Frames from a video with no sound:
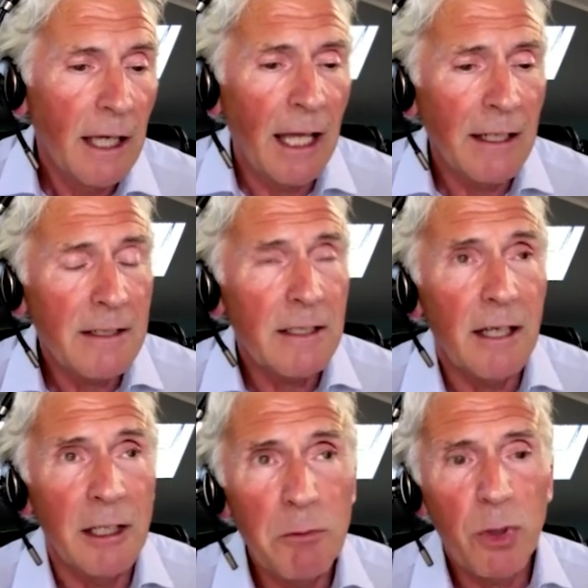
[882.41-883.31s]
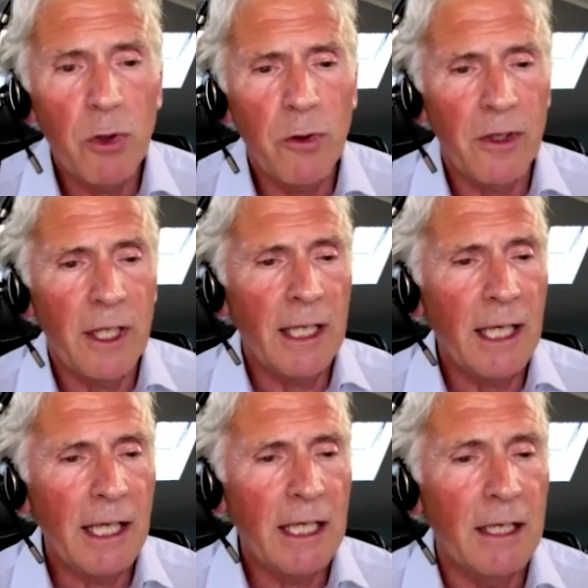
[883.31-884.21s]
And an important thing
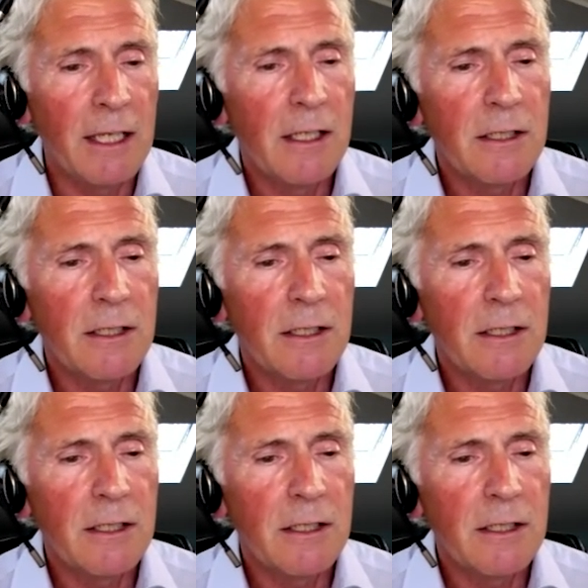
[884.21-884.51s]
here,